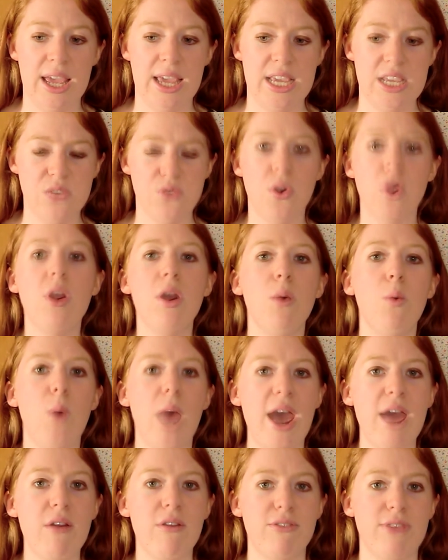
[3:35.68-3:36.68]
he's very
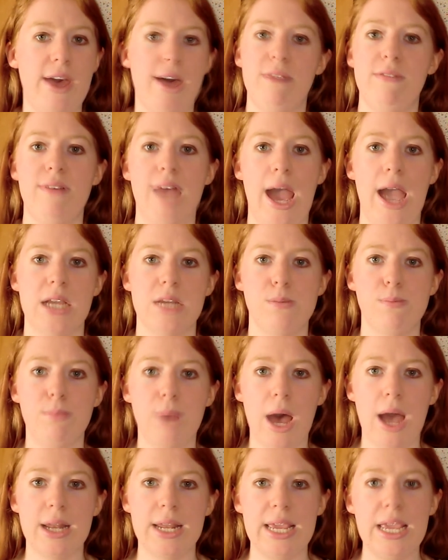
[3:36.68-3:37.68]
aware of that fact, but